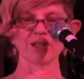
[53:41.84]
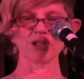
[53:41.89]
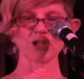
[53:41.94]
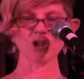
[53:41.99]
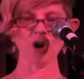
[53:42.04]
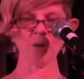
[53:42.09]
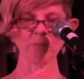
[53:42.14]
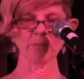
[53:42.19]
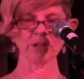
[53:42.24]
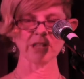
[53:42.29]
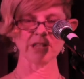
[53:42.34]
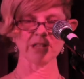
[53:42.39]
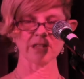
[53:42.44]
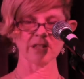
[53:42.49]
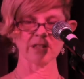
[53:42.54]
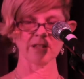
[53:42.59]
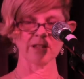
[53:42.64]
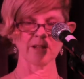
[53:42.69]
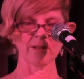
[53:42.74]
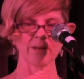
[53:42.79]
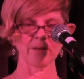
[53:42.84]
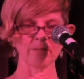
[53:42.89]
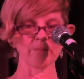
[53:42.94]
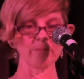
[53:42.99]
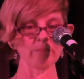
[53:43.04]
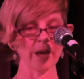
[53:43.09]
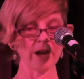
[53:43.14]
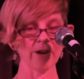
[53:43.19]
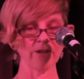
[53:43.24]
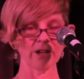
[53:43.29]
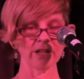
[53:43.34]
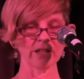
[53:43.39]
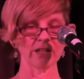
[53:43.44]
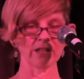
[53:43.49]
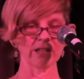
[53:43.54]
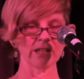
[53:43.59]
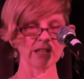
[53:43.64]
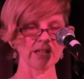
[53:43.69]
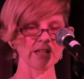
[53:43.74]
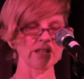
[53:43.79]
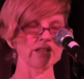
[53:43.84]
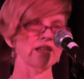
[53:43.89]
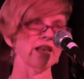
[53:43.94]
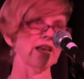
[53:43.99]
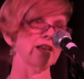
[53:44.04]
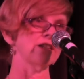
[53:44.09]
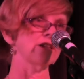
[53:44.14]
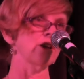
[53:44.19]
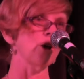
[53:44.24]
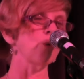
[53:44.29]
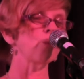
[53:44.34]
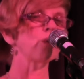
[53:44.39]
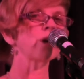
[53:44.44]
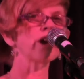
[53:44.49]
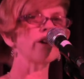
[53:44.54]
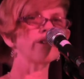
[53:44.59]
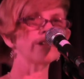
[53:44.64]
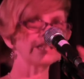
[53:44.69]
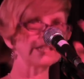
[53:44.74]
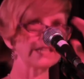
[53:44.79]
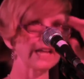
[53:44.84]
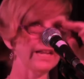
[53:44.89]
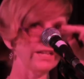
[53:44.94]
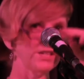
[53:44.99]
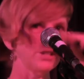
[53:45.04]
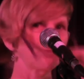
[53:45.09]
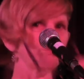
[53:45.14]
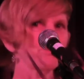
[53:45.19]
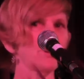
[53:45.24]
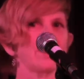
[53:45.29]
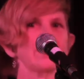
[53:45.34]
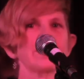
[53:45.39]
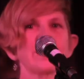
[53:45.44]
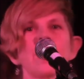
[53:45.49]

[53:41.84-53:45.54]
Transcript: Thomas Berry said, we are in danger right